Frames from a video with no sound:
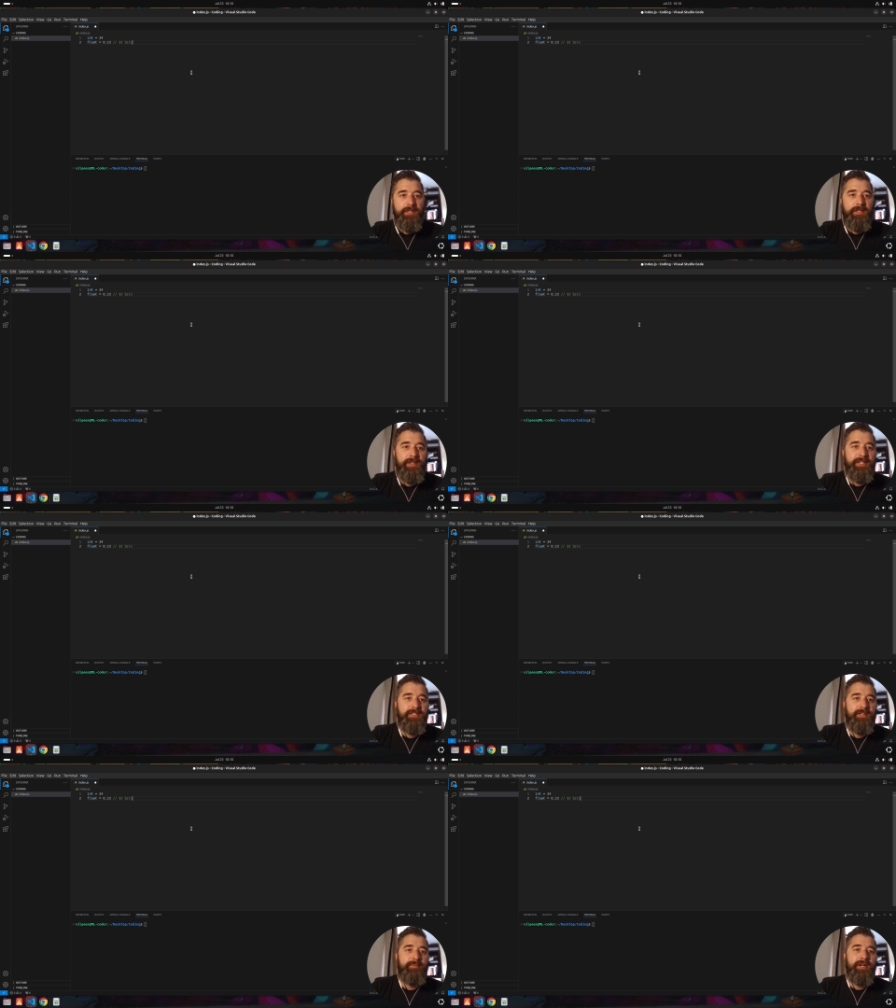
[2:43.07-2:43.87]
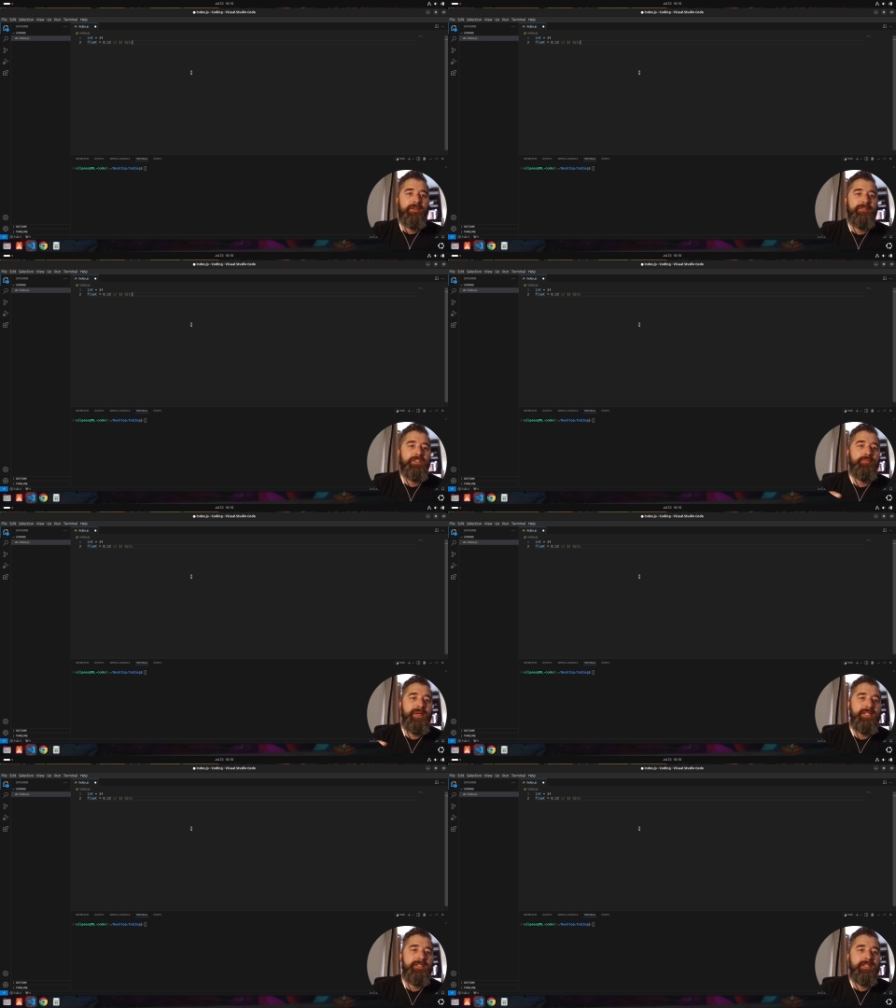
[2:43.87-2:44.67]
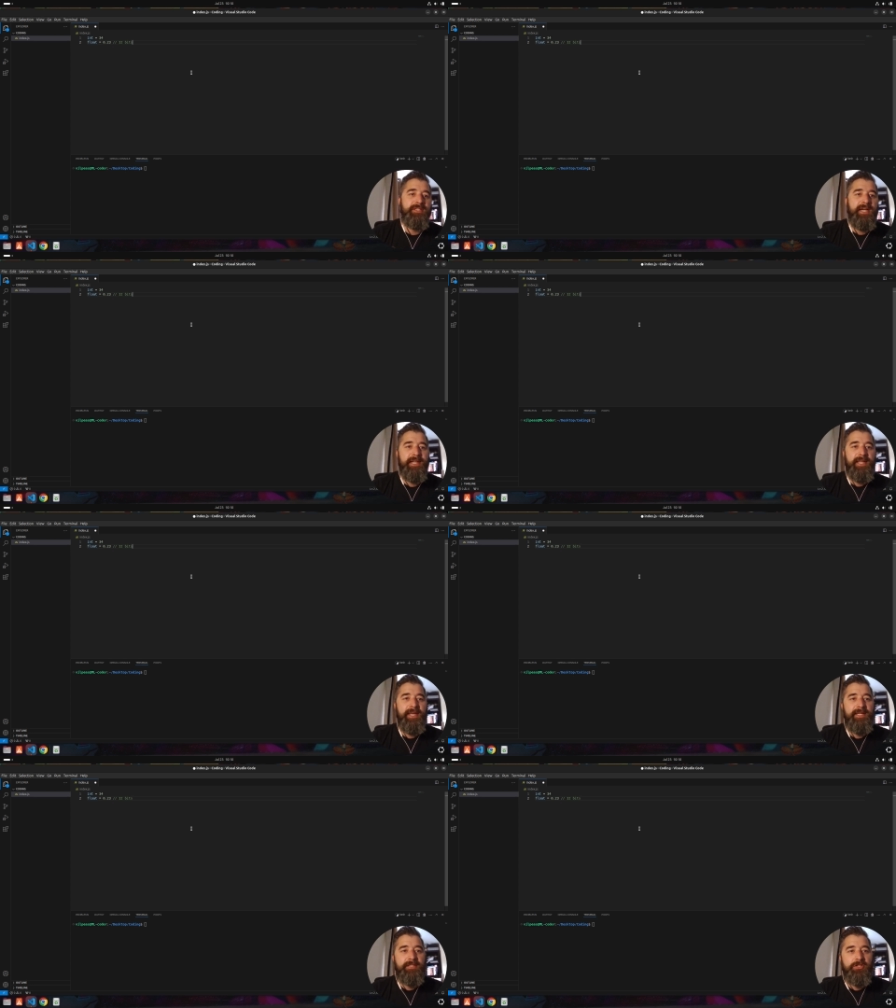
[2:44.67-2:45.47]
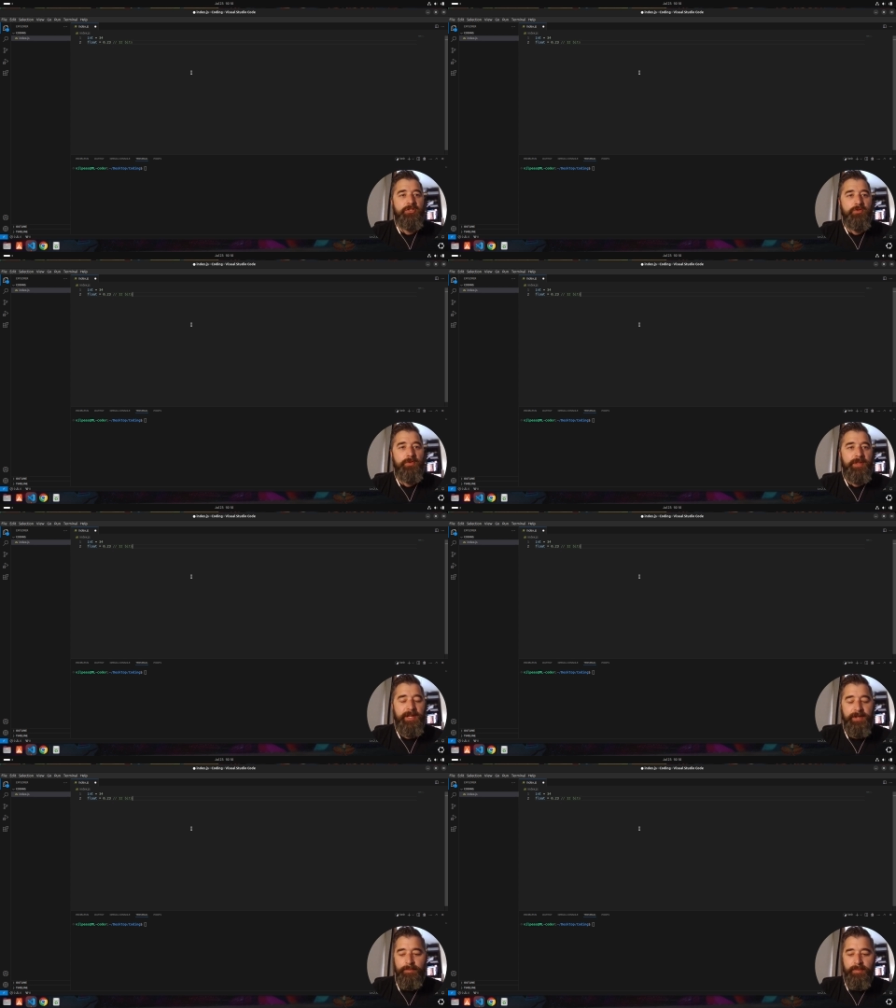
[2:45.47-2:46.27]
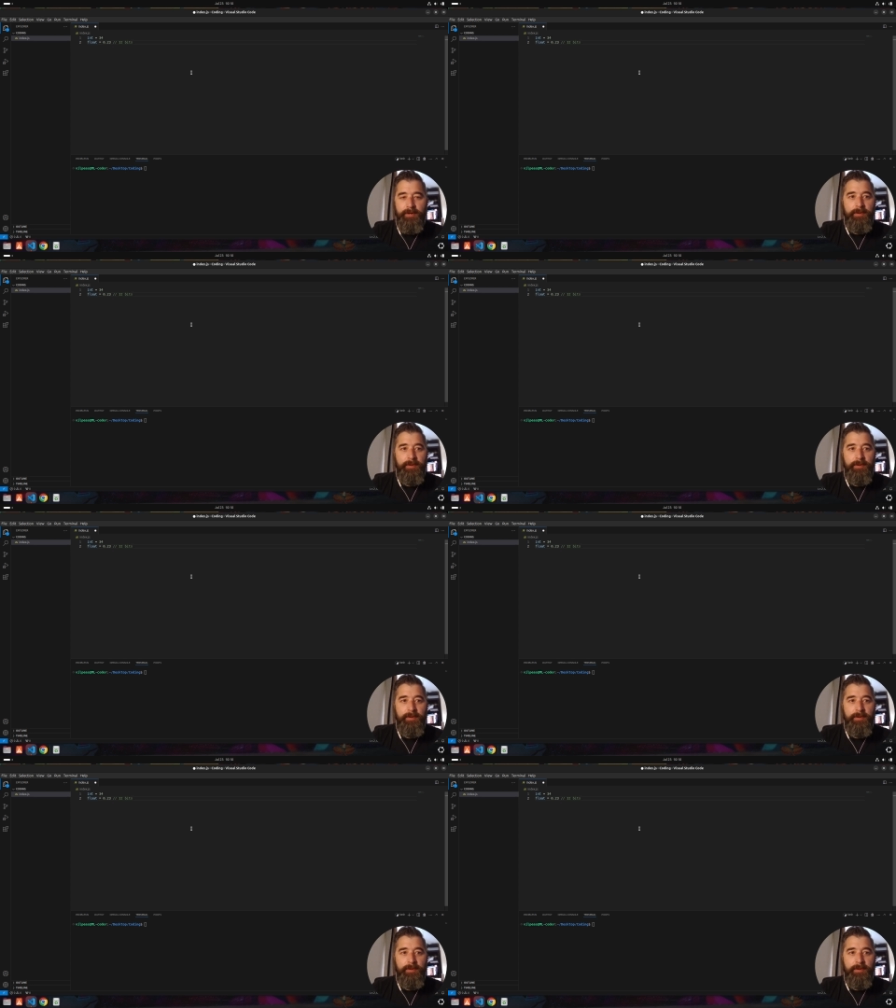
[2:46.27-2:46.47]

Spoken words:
That's the amount of space that's allocated to store that number.